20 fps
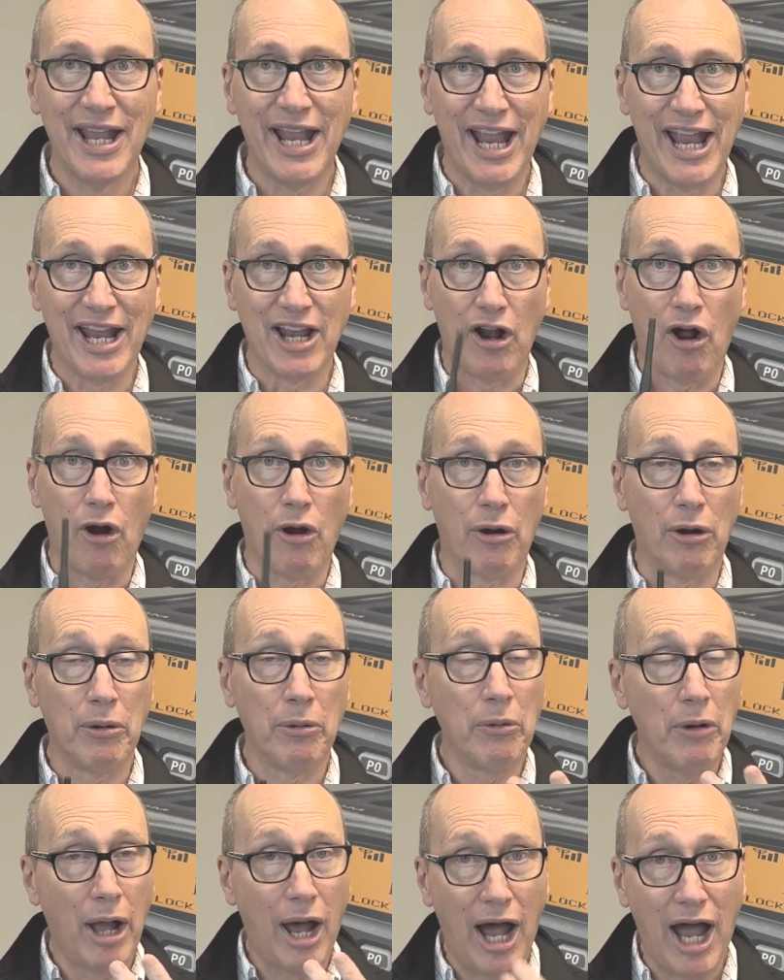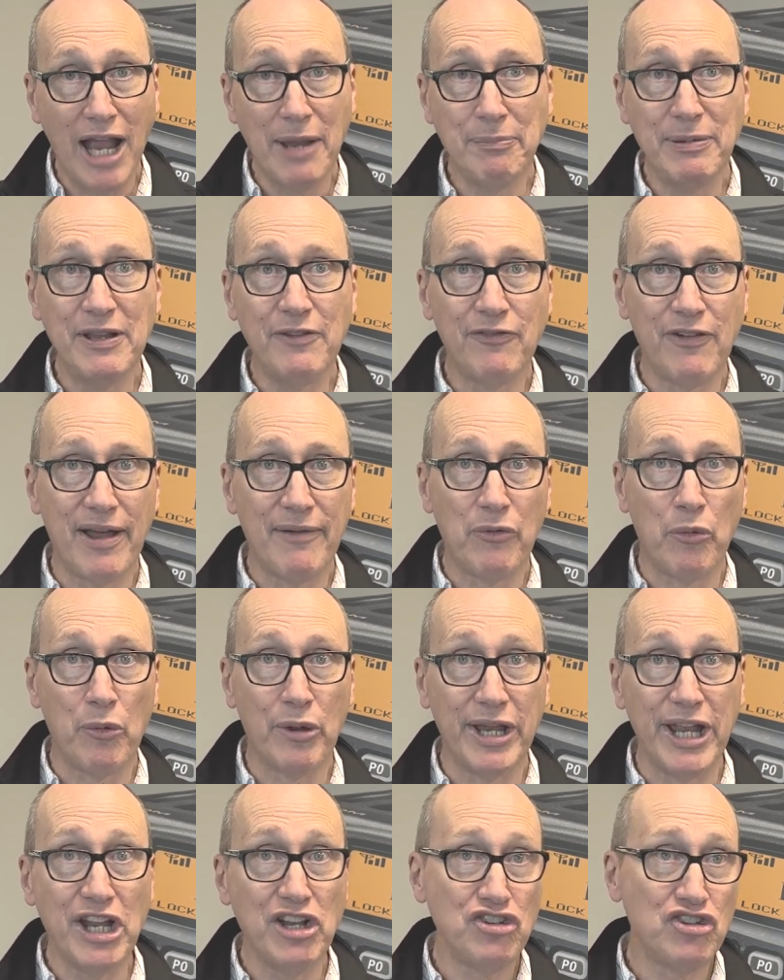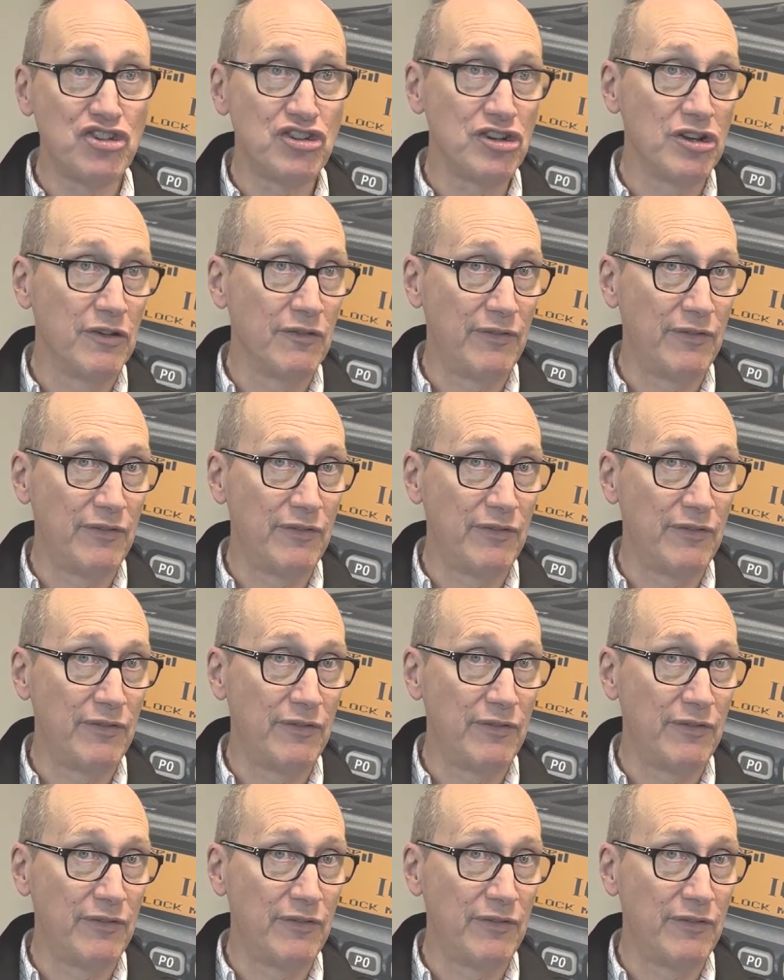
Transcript: and our IP501H,